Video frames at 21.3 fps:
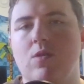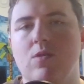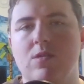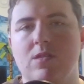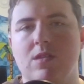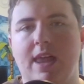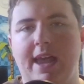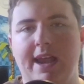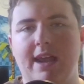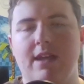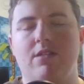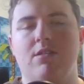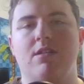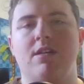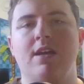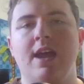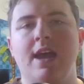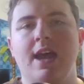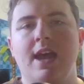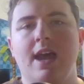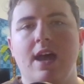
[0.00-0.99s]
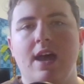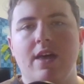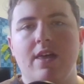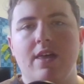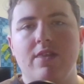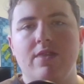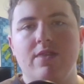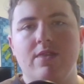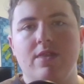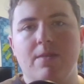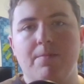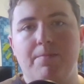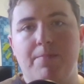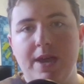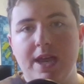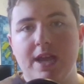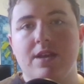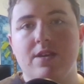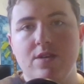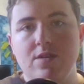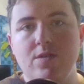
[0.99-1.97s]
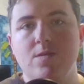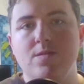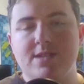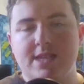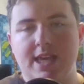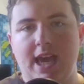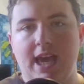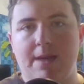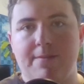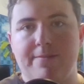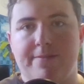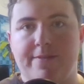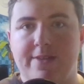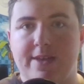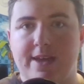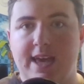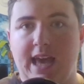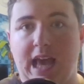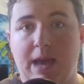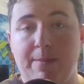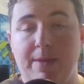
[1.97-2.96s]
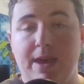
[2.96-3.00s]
later, big news came for the game.